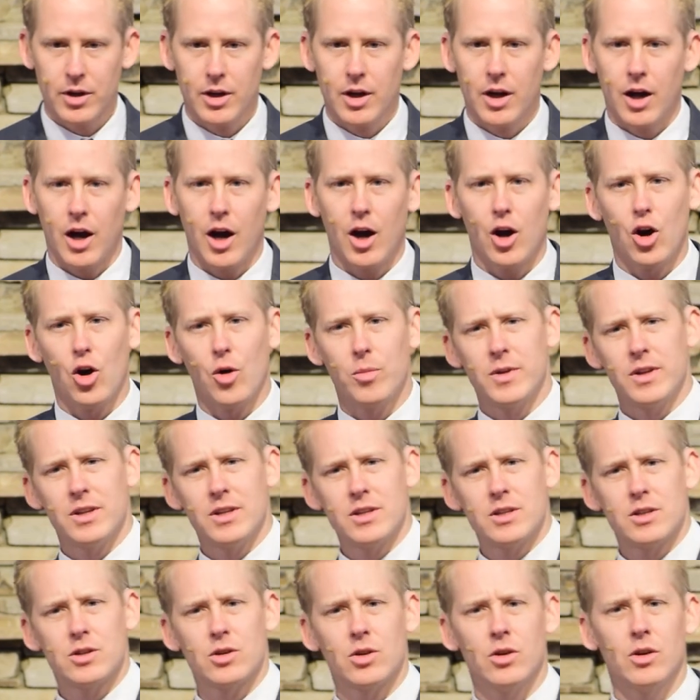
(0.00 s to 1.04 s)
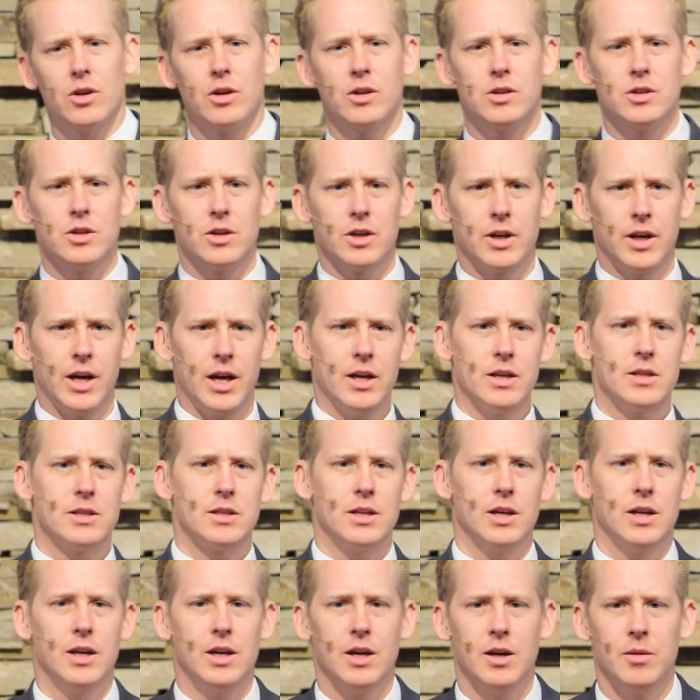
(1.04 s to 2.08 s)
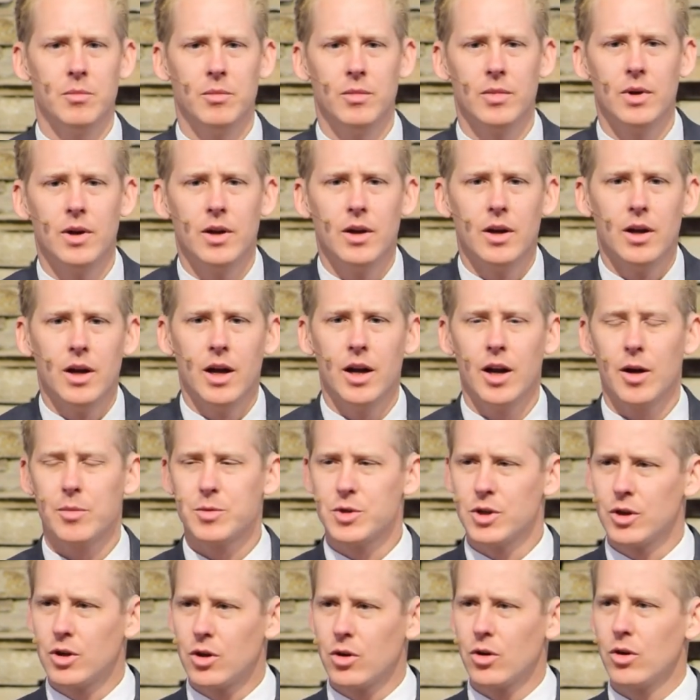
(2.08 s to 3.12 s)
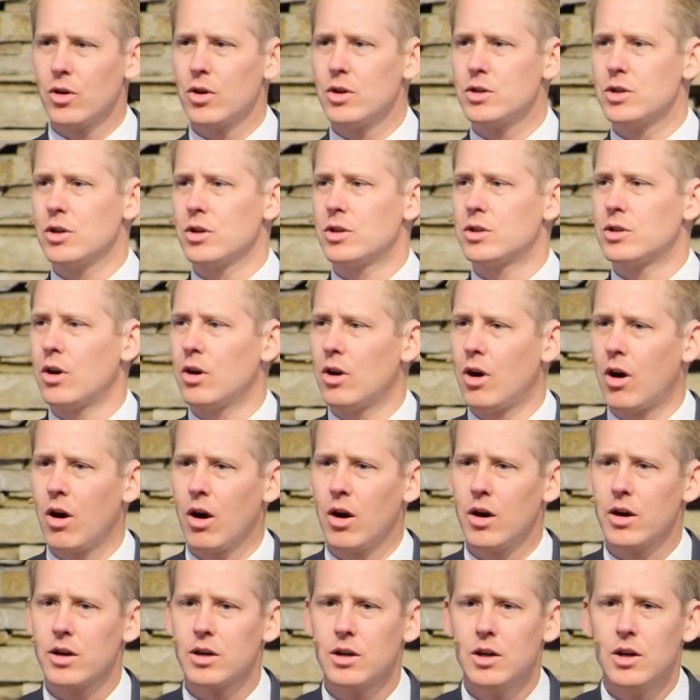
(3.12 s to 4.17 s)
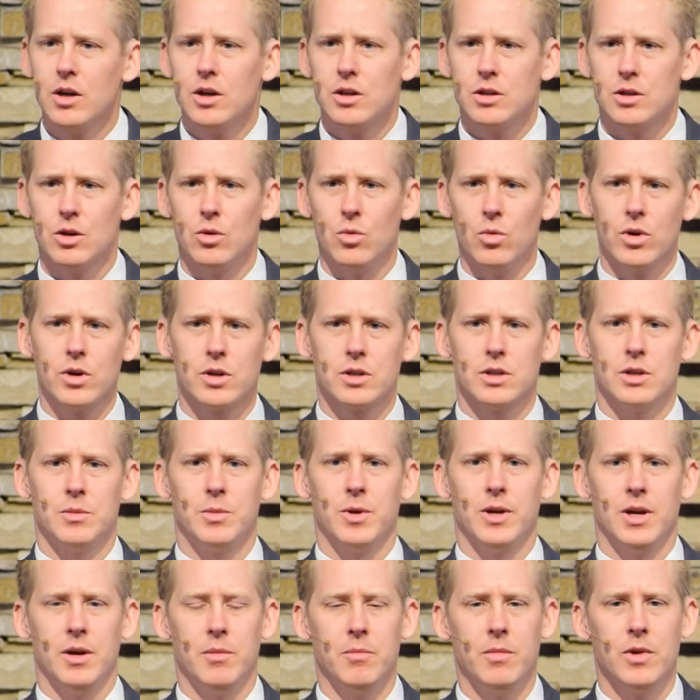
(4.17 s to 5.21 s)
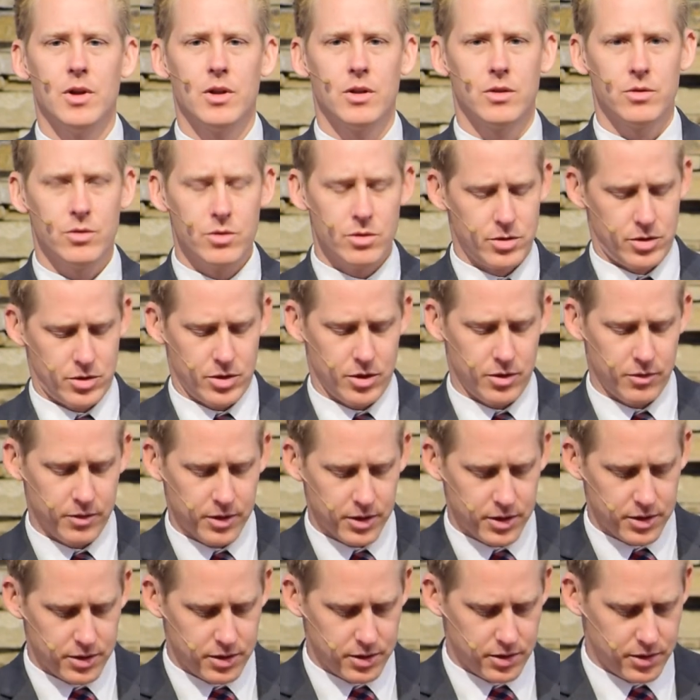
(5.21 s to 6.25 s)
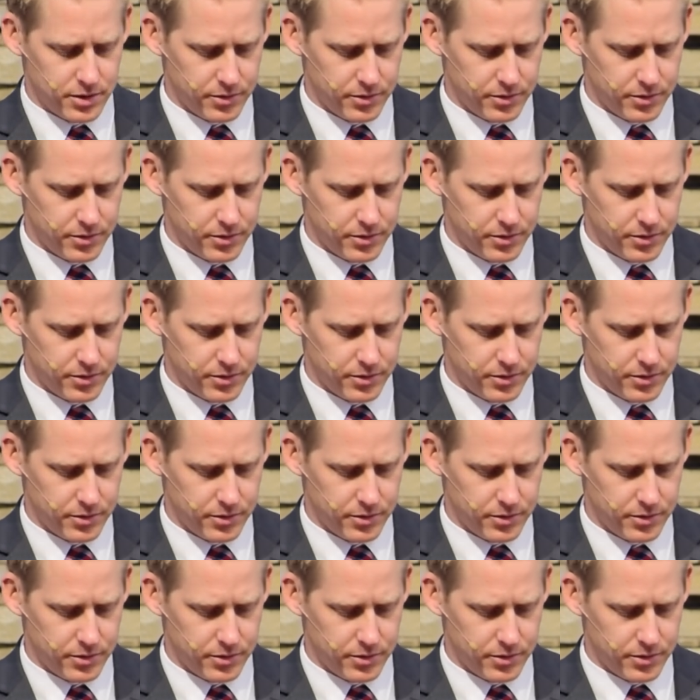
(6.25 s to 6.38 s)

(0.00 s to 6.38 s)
I hope that this turns your gaze to him and helps encourage your heart to worship him through service.